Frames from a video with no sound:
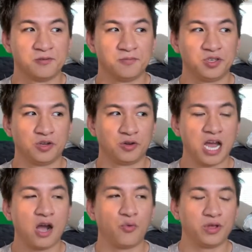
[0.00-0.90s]
you know,
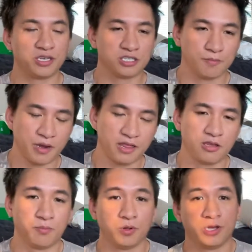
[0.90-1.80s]
not willing to bite the
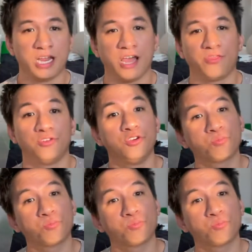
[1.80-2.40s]
bullet at the new